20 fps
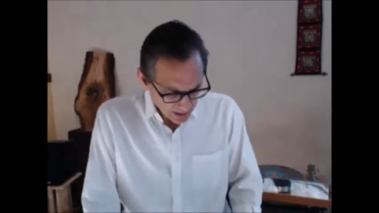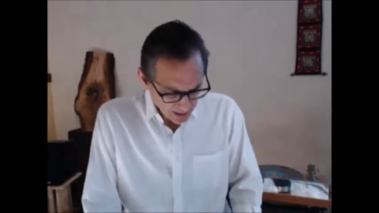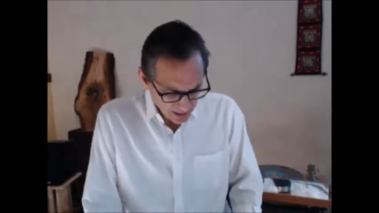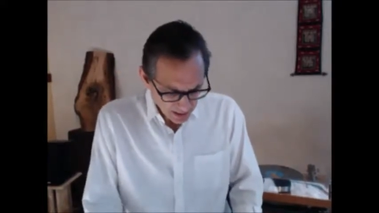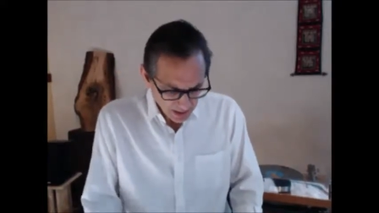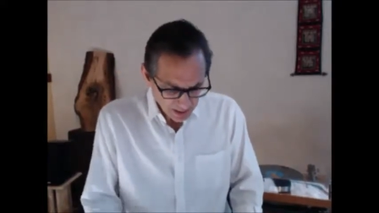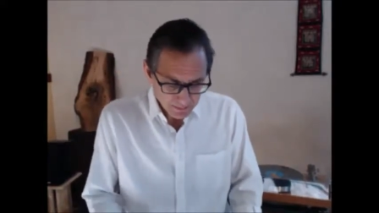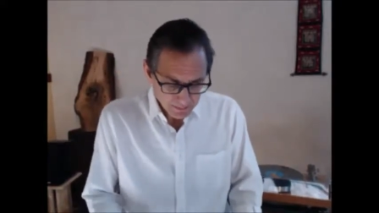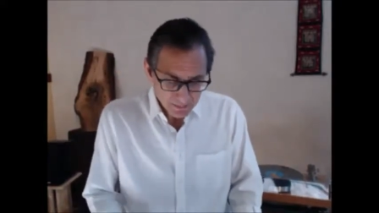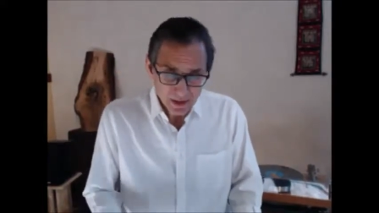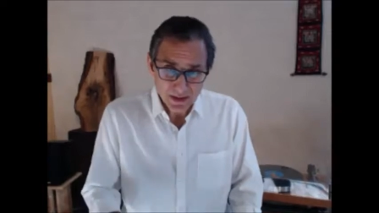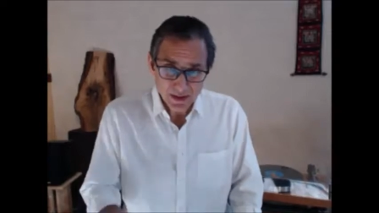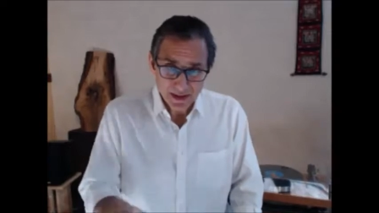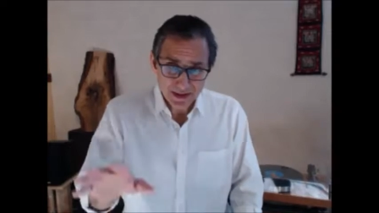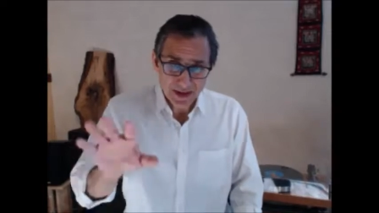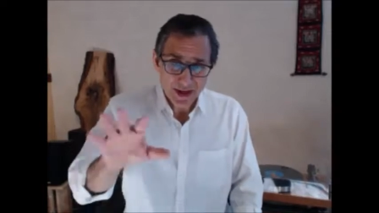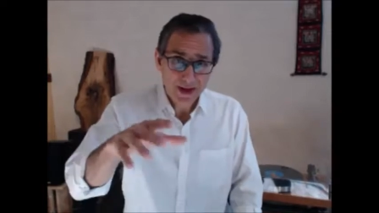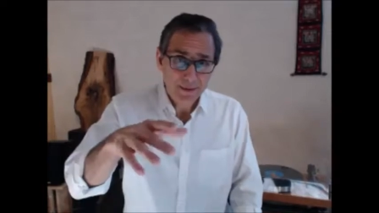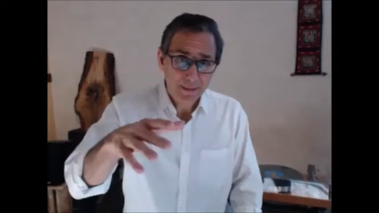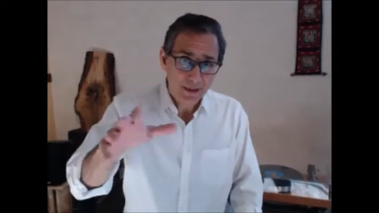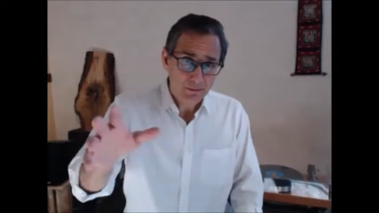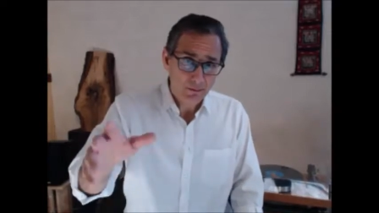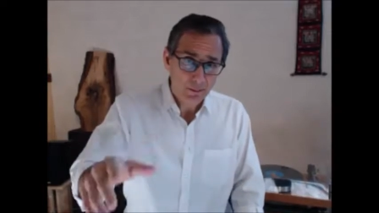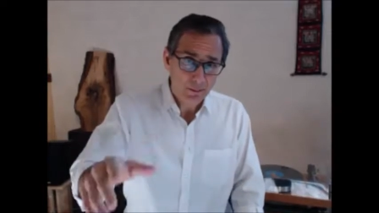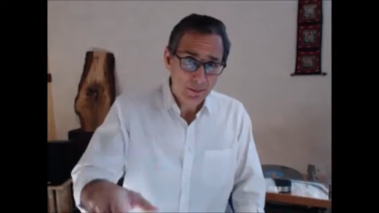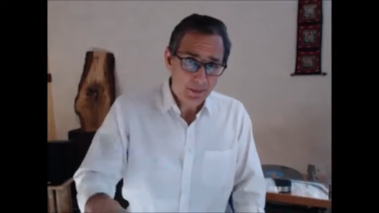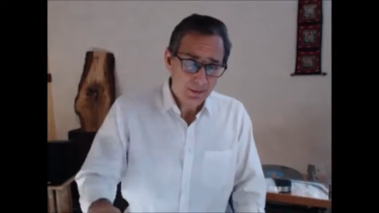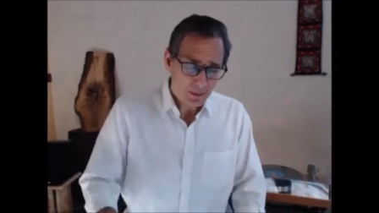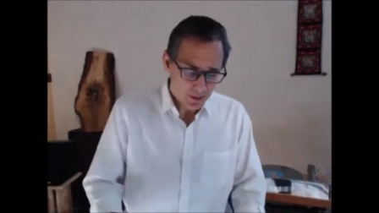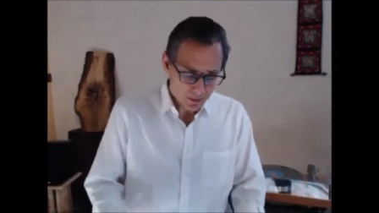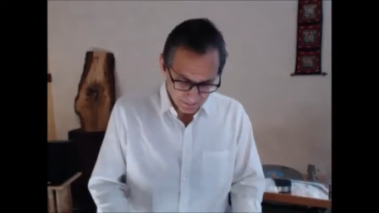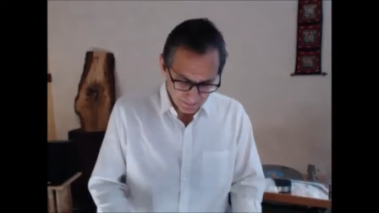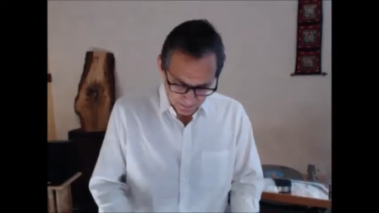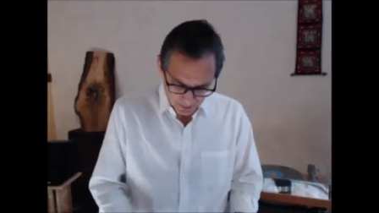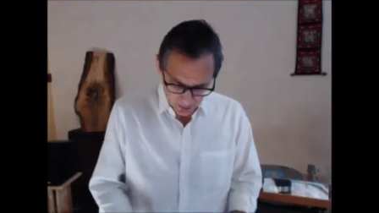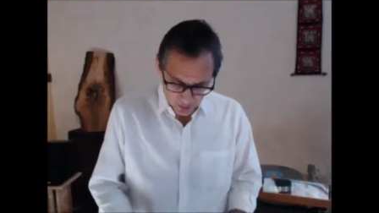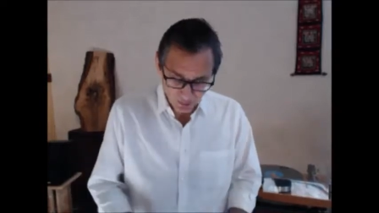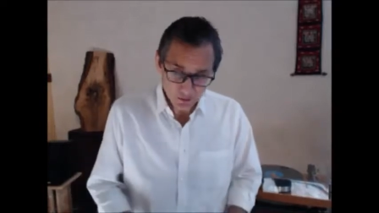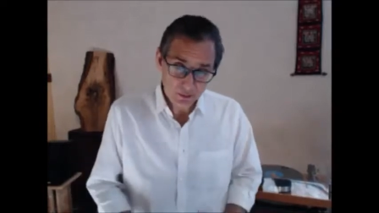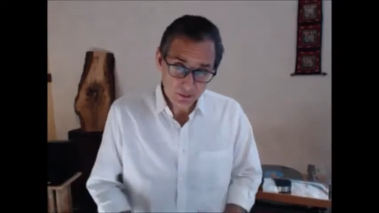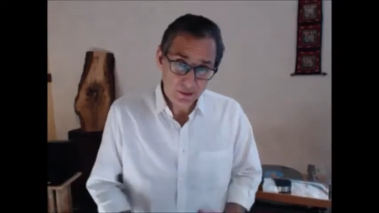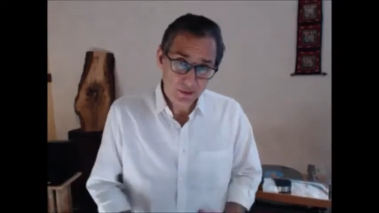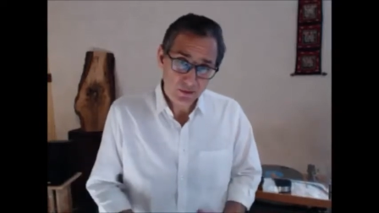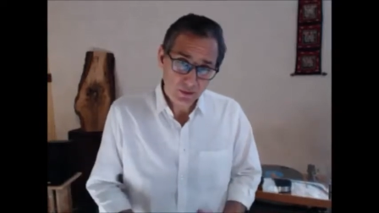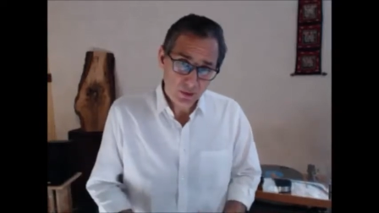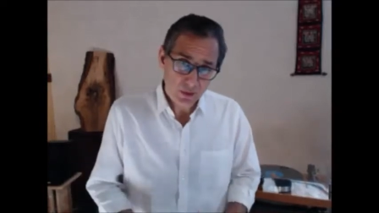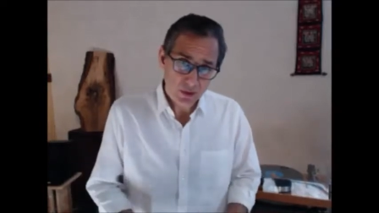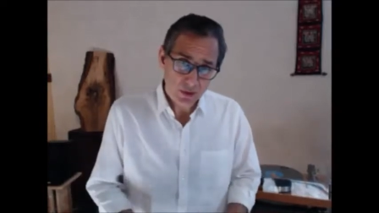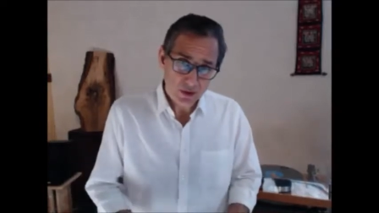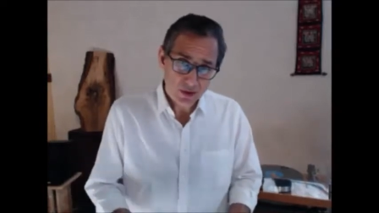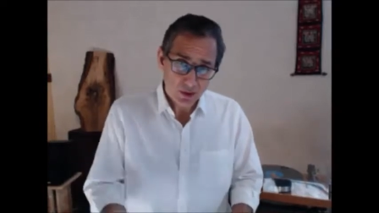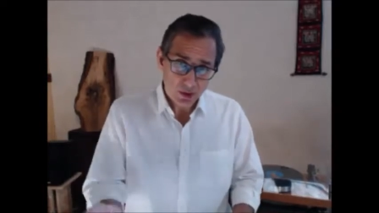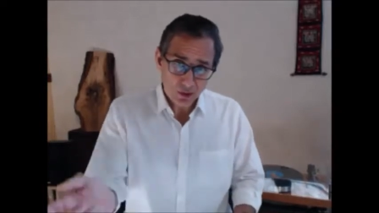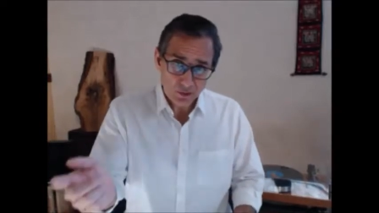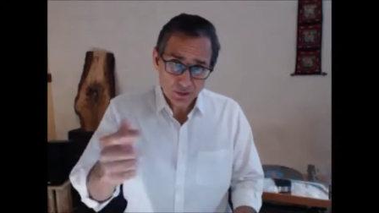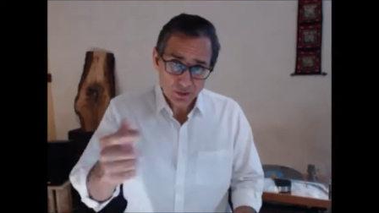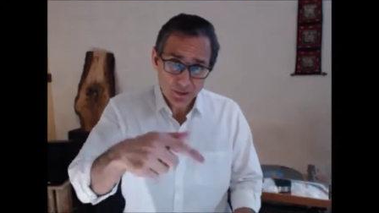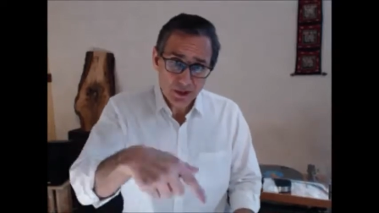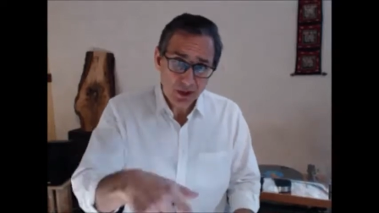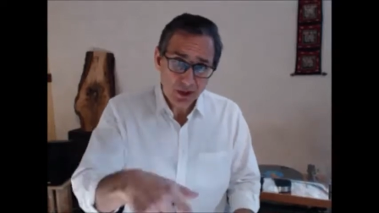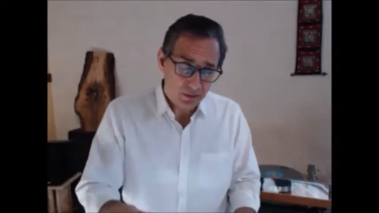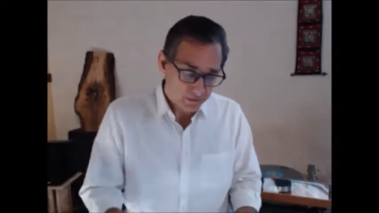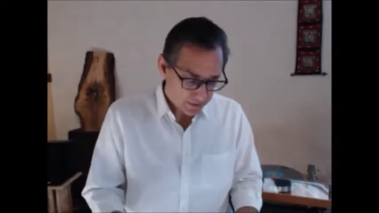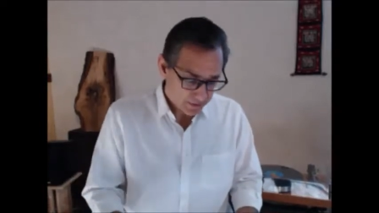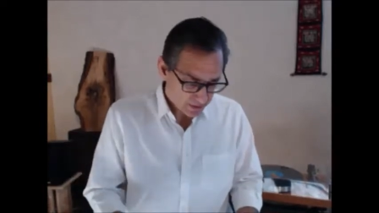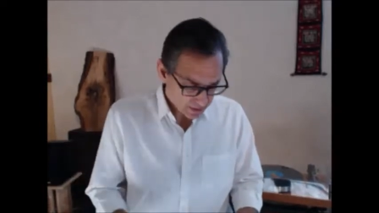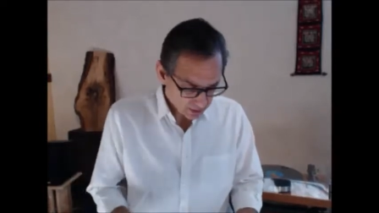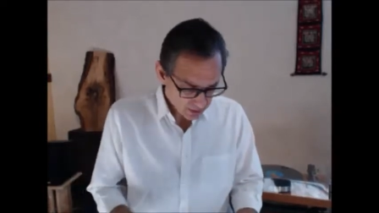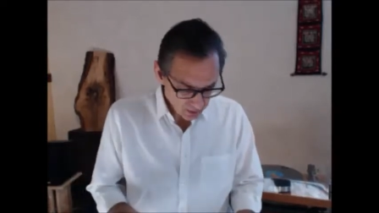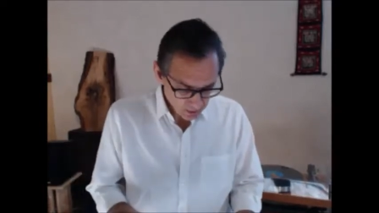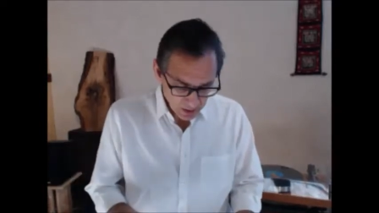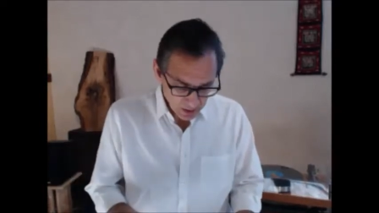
Um, the timing, remember, you know, from a few years ago from the other video.